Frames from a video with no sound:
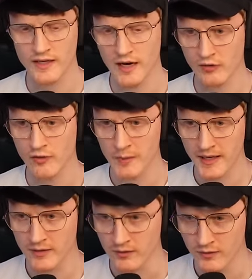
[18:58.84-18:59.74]
the alpha
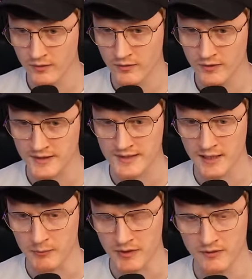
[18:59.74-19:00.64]
male. The
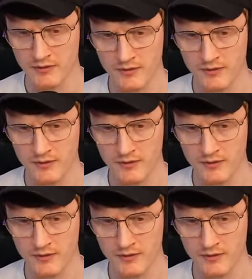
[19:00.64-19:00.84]
sigma.